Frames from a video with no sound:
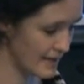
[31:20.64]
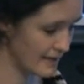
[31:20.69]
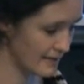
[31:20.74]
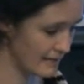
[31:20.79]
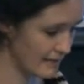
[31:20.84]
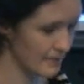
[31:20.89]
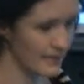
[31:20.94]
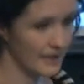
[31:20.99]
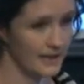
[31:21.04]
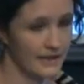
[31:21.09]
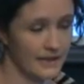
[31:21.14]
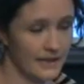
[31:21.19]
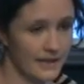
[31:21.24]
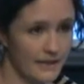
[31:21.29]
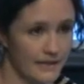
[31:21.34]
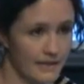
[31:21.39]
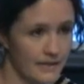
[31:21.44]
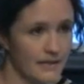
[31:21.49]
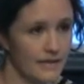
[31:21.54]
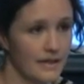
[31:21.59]
I
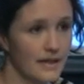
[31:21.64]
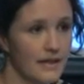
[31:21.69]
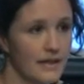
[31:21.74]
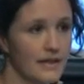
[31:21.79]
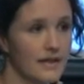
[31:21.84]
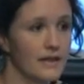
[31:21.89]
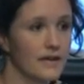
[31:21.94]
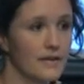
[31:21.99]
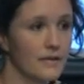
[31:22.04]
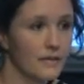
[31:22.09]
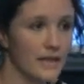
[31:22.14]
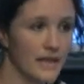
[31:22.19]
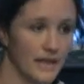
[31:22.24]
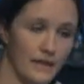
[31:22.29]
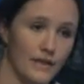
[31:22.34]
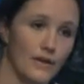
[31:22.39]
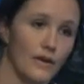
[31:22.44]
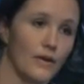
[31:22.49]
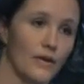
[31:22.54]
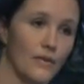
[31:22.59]
think went a
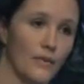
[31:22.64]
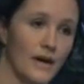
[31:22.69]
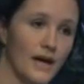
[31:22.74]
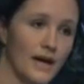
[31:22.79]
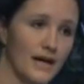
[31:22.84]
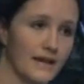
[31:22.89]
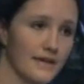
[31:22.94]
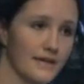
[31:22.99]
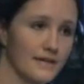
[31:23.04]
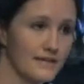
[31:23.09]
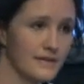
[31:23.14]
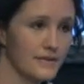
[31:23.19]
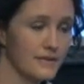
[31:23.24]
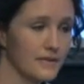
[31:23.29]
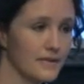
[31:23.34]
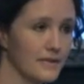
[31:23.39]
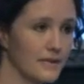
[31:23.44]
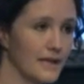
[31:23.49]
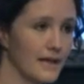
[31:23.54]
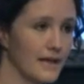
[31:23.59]
long way
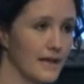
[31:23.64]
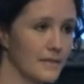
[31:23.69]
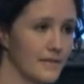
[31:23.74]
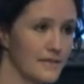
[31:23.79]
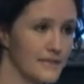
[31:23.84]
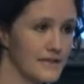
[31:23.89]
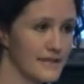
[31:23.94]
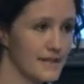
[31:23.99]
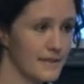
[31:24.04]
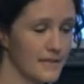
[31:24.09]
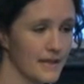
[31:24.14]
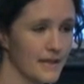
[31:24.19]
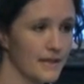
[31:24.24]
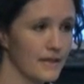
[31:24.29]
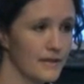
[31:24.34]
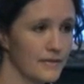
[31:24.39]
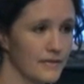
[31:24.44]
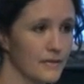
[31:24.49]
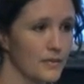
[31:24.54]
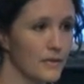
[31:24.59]
to stepping
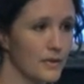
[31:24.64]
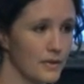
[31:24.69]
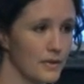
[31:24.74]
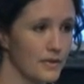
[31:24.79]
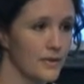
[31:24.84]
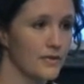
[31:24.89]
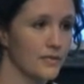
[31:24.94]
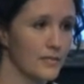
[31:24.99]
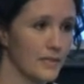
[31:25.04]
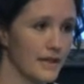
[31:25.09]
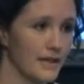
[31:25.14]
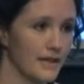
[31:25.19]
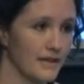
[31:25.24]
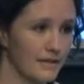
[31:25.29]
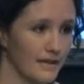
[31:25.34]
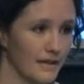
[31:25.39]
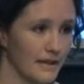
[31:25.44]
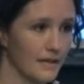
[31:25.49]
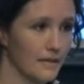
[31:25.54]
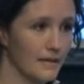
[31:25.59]
over what could have been
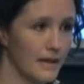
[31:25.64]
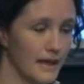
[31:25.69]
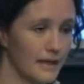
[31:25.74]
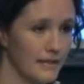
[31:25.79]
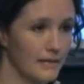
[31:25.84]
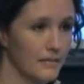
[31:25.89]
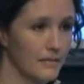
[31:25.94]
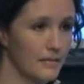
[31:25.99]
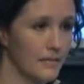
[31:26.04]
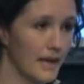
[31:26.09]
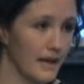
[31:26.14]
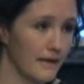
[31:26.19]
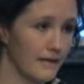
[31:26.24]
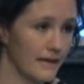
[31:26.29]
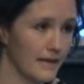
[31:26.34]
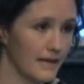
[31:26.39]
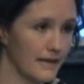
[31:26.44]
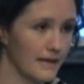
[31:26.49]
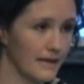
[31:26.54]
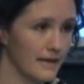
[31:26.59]
a great
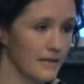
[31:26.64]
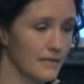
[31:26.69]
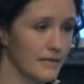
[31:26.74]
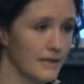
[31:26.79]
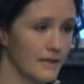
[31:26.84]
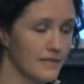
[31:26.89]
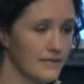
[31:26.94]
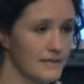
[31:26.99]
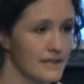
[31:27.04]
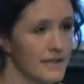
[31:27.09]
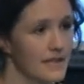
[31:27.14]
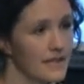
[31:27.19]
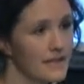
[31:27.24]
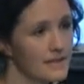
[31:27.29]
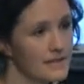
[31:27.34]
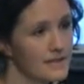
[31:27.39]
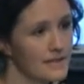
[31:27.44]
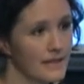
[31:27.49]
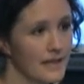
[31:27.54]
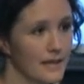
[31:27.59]
barrier and rift
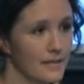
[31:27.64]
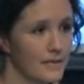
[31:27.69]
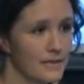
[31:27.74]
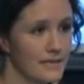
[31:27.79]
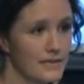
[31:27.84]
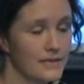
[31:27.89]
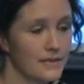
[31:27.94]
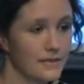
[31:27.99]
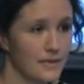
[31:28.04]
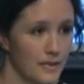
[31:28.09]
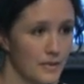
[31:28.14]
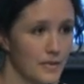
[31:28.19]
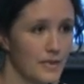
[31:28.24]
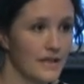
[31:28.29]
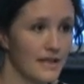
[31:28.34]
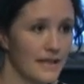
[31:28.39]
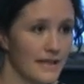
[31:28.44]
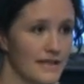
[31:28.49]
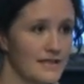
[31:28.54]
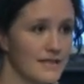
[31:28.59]
to the Aboriginal
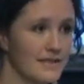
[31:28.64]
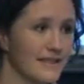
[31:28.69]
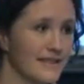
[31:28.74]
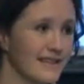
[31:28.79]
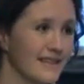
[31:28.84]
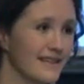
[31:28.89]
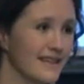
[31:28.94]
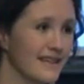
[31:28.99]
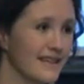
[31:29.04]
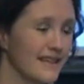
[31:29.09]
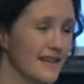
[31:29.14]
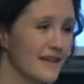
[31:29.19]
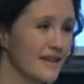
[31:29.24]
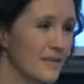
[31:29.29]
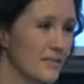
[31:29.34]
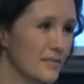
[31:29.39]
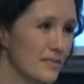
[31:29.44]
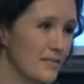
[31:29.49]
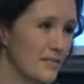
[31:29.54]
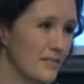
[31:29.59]
community actually
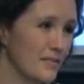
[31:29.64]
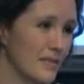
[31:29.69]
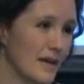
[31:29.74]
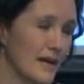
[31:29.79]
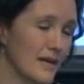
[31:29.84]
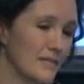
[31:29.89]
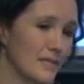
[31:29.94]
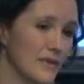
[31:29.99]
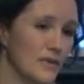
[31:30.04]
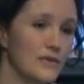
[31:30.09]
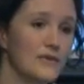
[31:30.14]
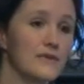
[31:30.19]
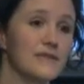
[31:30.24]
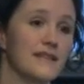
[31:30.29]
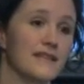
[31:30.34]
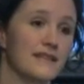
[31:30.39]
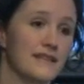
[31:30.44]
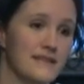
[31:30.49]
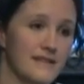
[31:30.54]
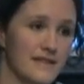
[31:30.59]
using
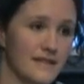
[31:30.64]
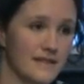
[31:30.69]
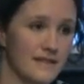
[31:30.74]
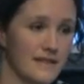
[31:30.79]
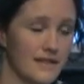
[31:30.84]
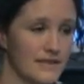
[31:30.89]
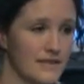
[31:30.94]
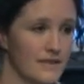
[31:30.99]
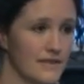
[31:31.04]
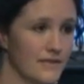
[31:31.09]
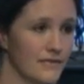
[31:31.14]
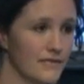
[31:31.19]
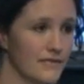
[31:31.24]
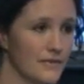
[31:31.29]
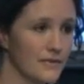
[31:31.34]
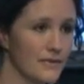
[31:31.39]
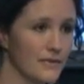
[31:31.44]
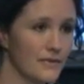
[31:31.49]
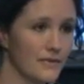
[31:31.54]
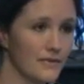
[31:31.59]
this collection
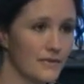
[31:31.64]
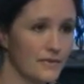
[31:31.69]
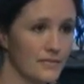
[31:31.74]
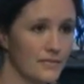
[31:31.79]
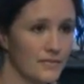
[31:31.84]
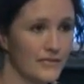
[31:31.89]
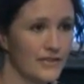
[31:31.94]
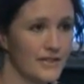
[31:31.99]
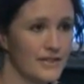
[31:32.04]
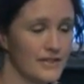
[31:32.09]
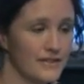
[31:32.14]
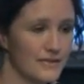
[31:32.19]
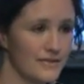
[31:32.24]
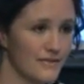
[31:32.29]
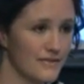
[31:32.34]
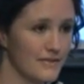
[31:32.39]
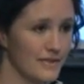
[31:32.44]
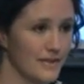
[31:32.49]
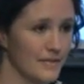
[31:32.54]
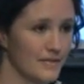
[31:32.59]
for professional
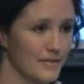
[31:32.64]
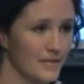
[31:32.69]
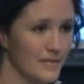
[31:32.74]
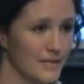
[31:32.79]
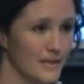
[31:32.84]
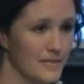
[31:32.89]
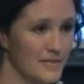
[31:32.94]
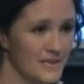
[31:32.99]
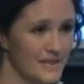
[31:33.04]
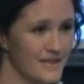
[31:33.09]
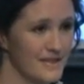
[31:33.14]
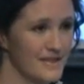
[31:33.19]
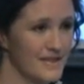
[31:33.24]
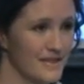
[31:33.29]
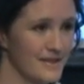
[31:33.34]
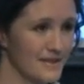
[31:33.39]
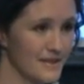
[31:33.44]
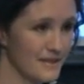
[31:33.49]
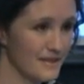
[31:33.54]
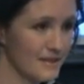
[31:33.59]
development purposes
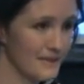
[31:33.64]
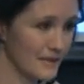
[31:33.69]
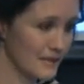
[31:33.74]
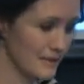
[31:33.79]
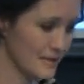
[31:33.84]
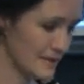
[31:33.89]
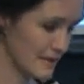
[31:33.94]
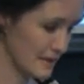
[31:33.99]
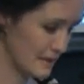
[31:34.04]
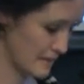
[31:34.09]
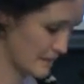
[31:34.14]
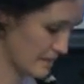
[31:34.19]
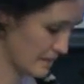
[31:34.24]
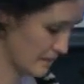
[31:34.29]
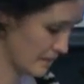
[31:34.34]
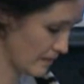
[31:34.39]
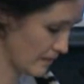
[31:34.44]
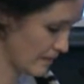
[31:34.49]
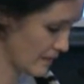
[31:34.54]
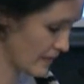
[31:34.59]
into the future,
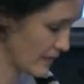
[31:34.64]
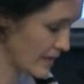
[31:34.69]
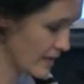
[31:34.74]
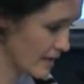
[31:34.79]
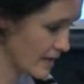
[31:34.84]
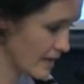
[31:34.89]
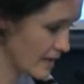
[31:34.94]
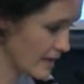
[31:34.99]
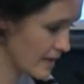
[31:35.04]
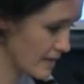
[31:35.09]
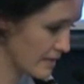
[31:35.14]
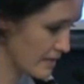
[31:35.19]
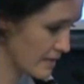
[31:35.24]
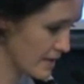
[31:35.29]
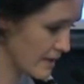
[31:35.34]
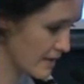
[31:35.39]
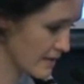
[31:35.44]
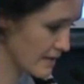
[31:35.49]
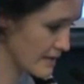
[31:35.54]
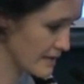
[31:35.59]
had we
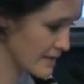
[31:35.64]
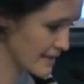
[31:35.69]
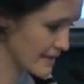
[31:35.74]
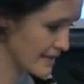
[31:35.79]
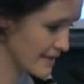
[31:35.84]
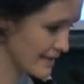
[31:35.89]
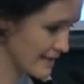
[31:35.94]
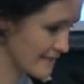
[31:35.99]
not done that.